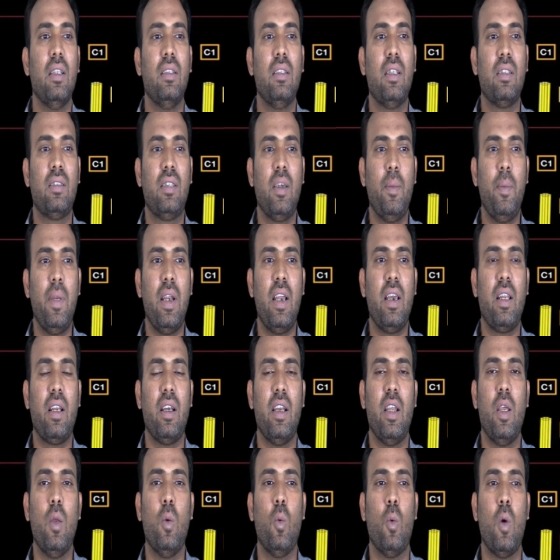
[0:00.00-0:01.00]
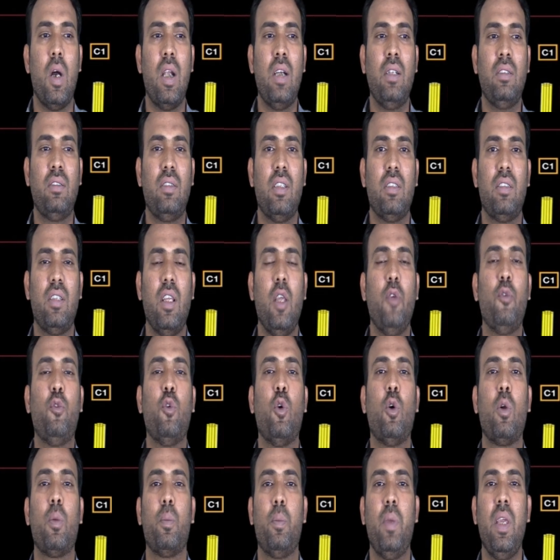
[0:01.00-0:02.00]
Similarly, once the
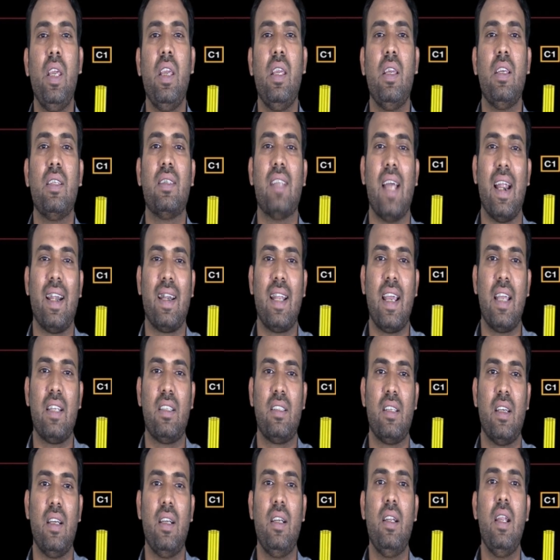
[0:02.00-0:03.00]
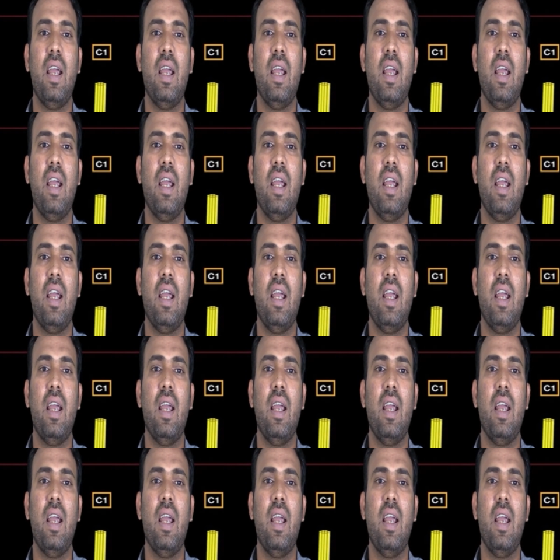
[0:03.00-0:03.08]
C4B is attached